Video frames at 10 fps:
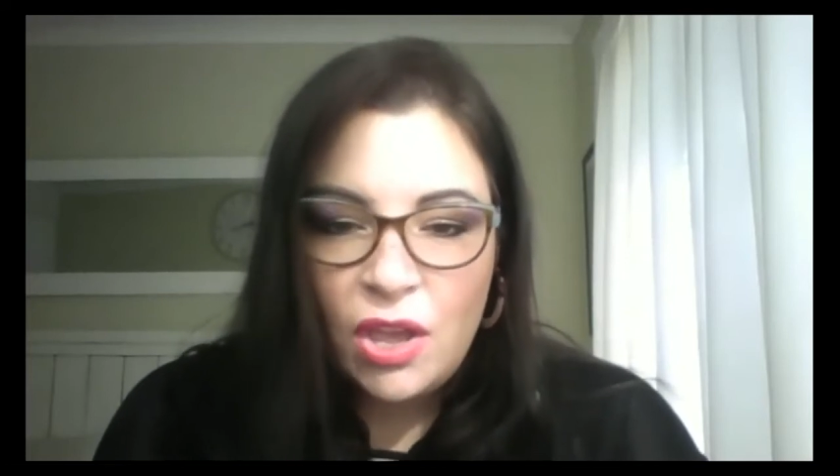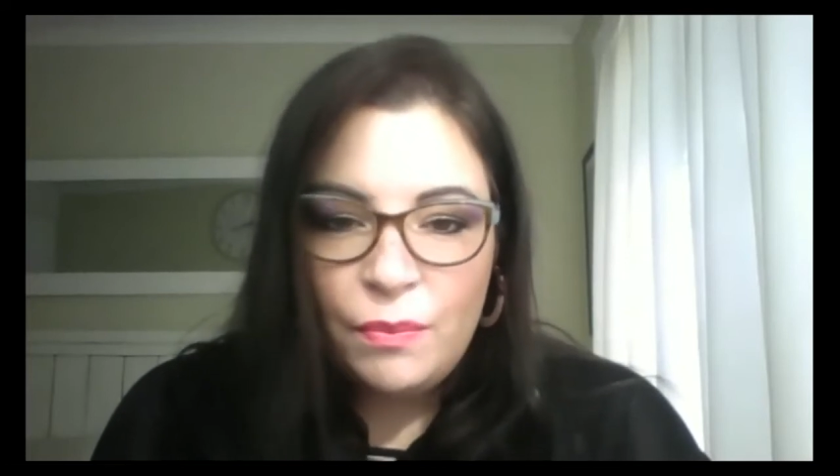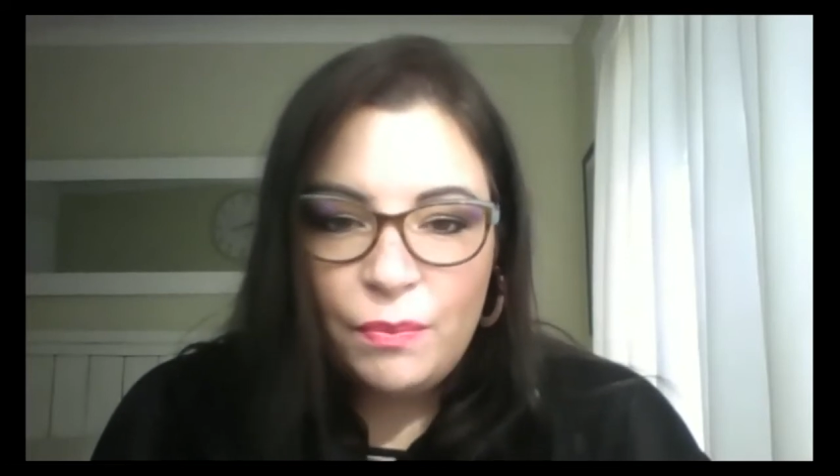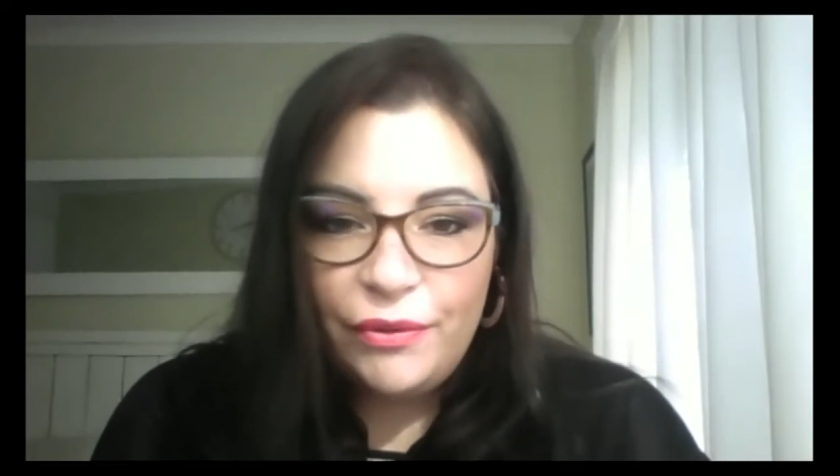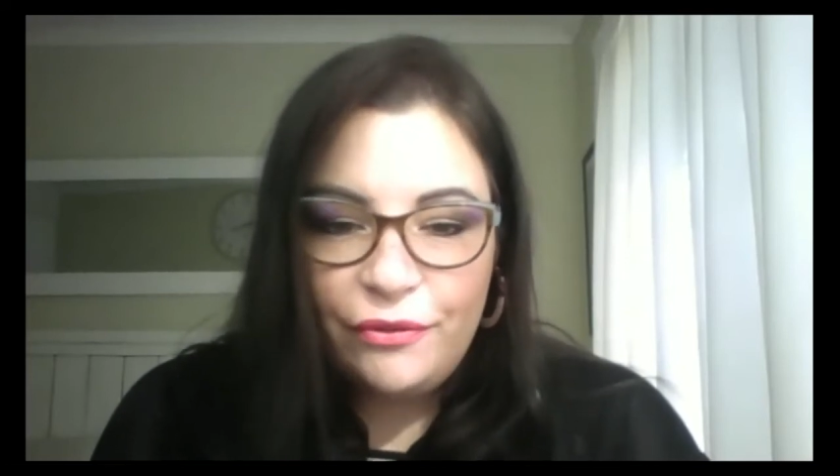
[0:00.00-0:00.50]

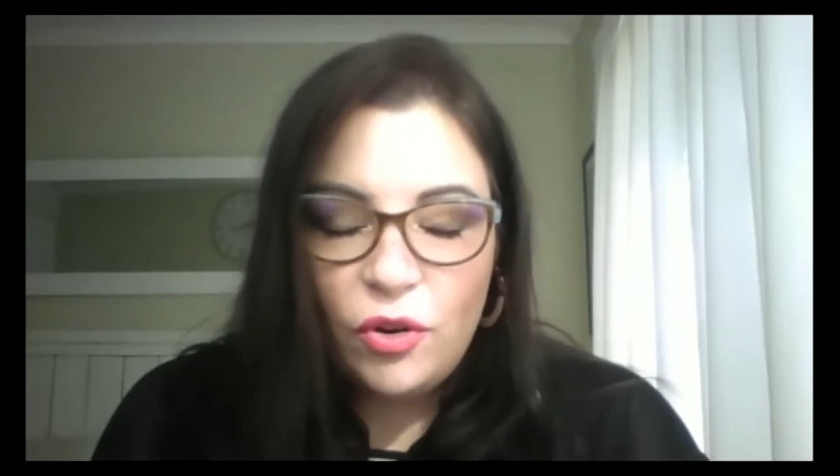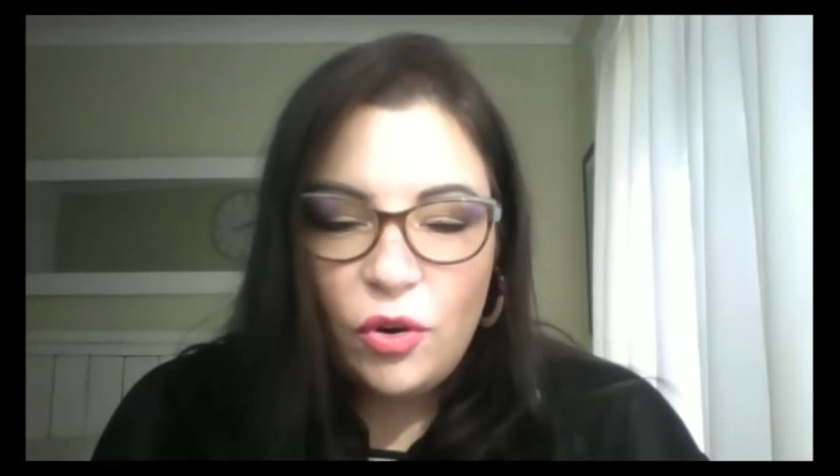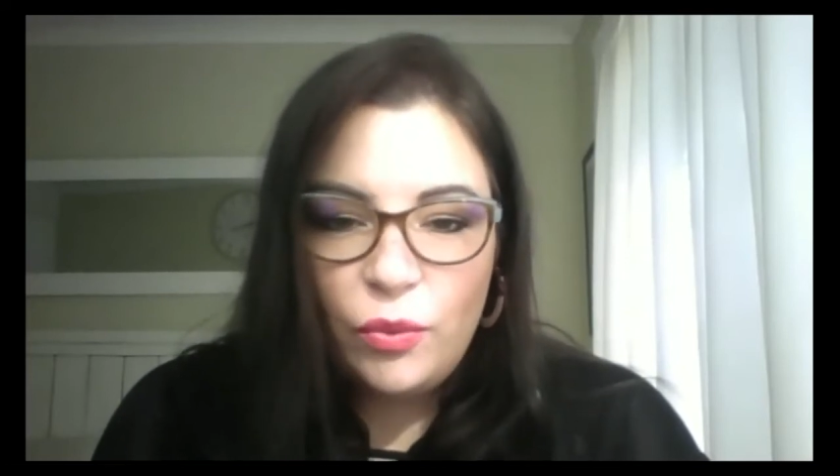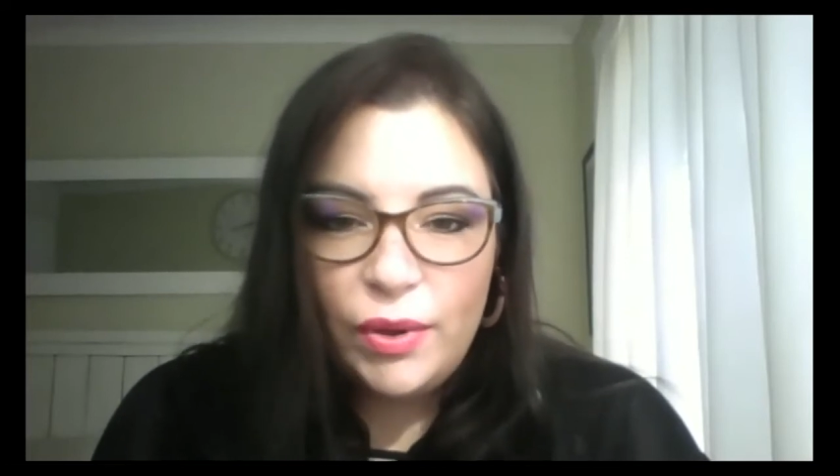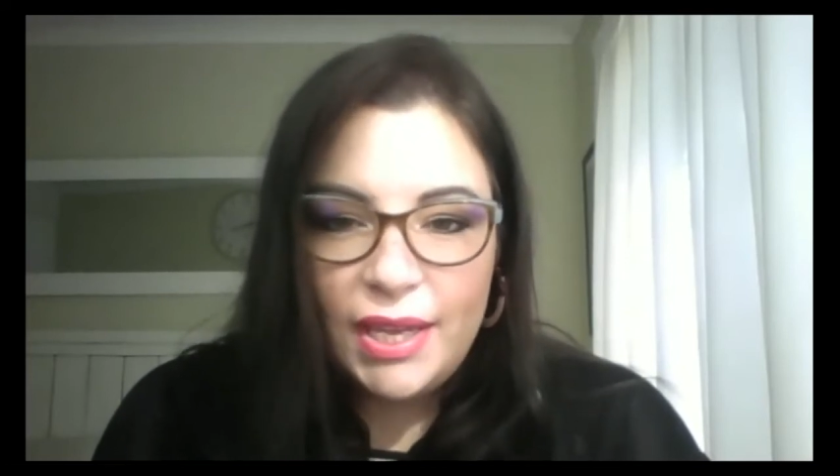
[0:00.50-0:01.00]

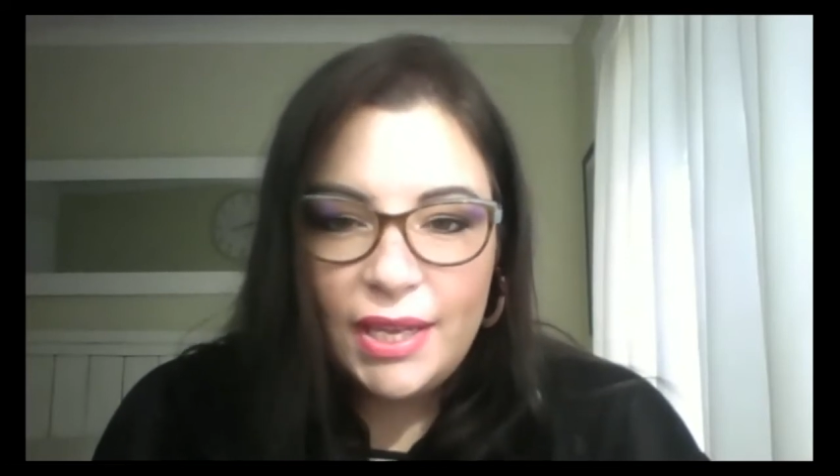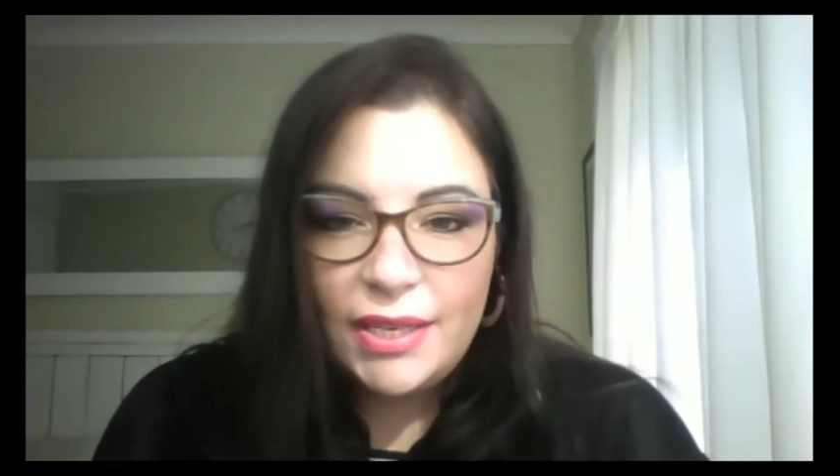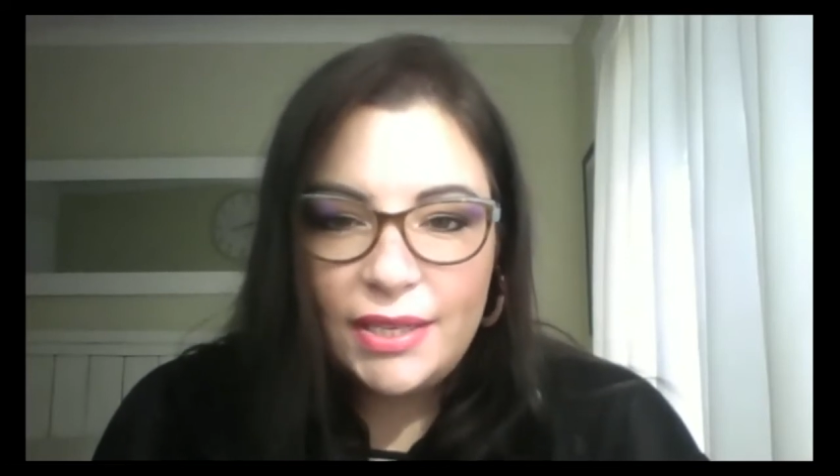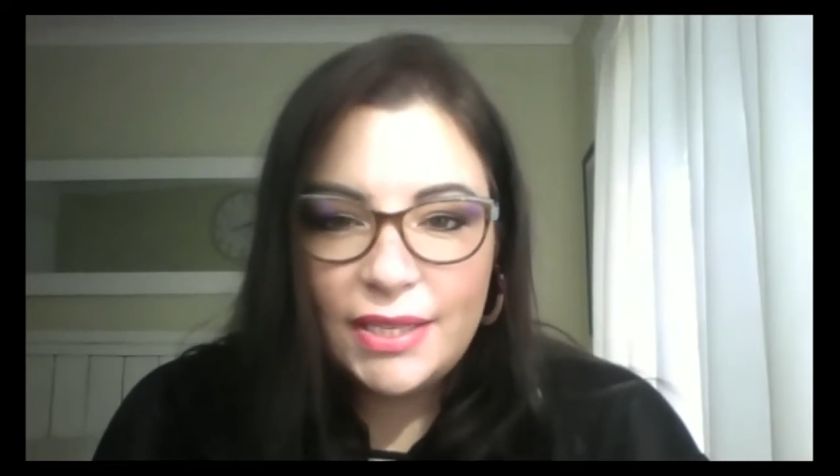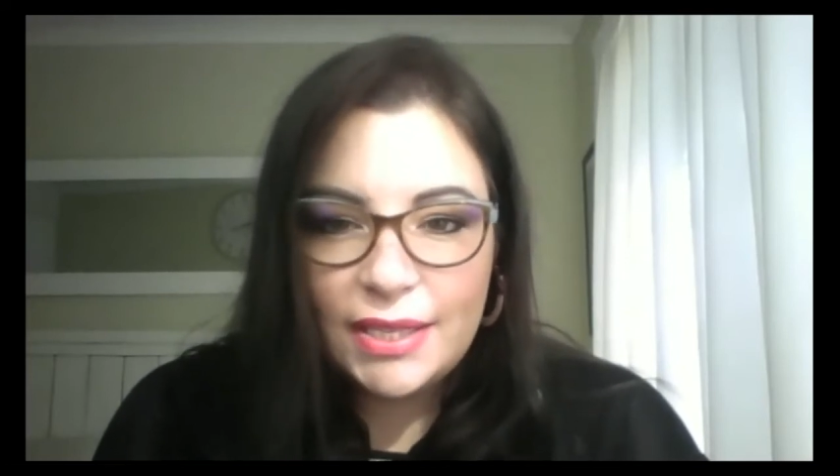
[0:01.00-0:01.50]
Before
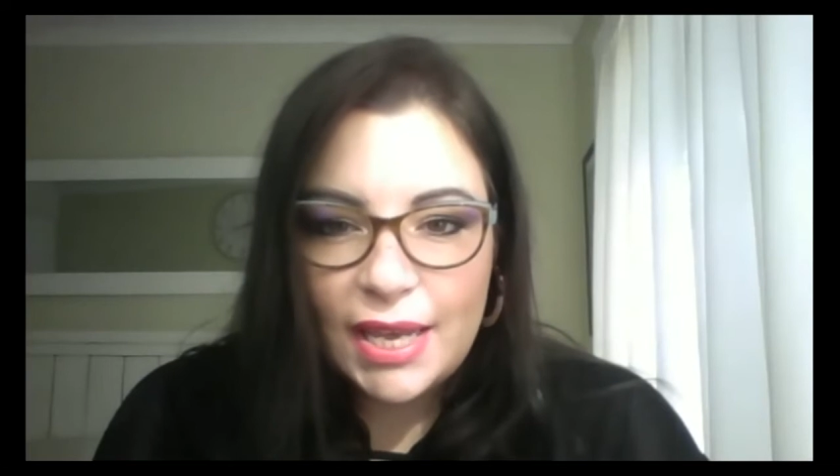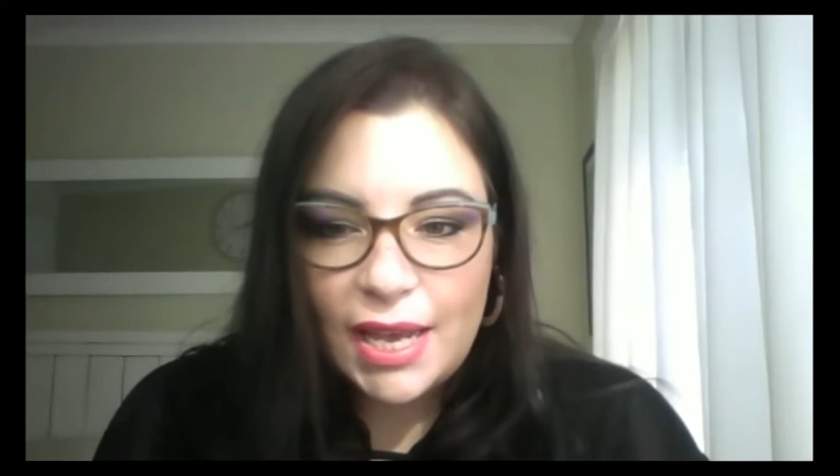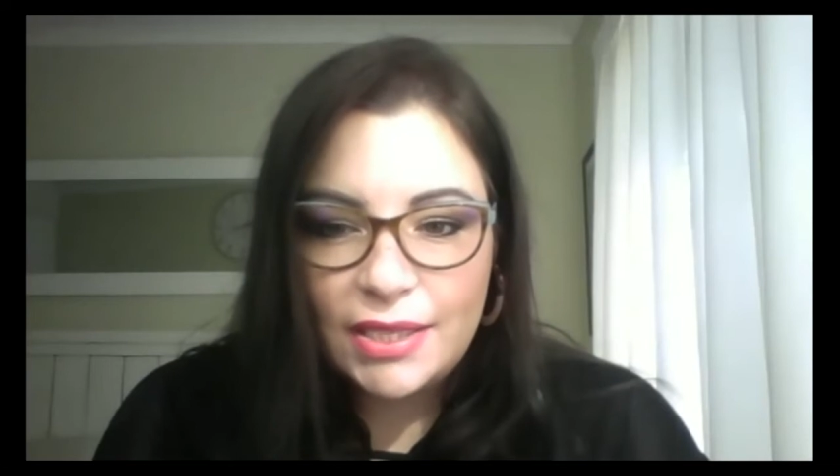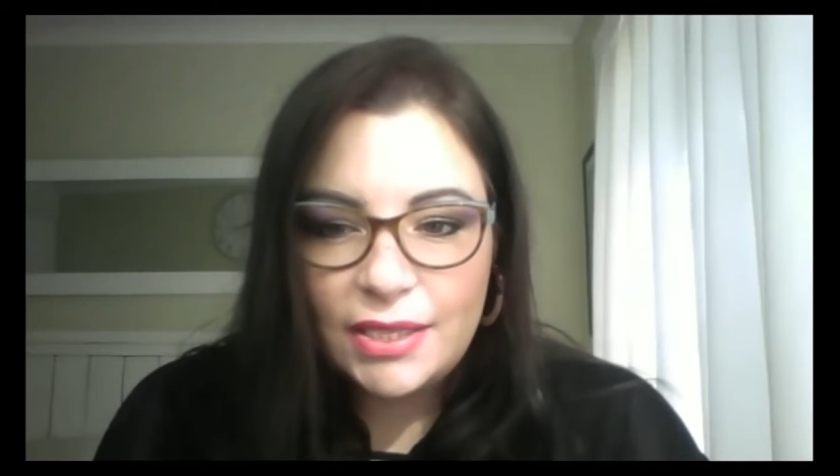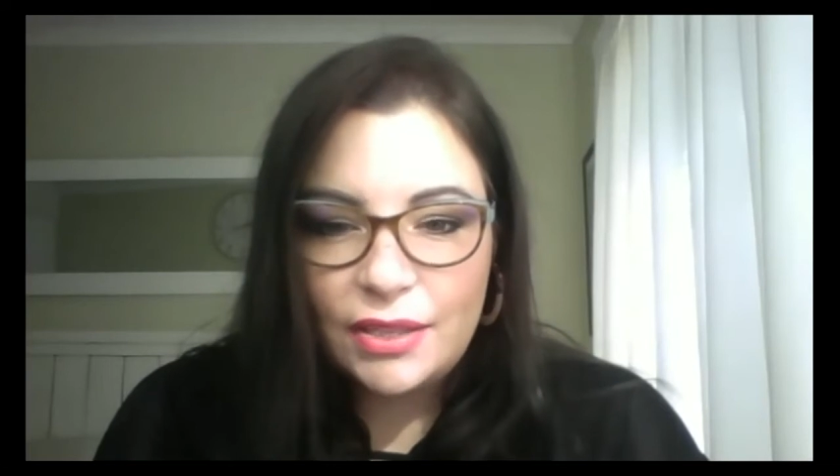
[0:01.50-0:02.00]
we
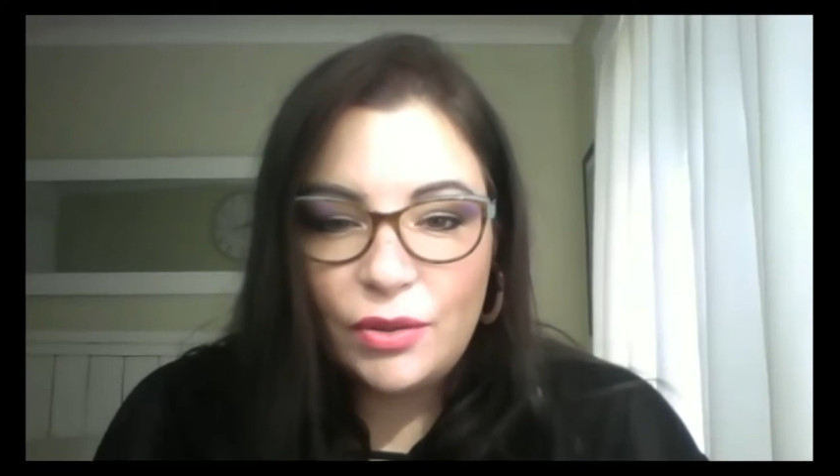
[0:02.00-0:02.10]
discuss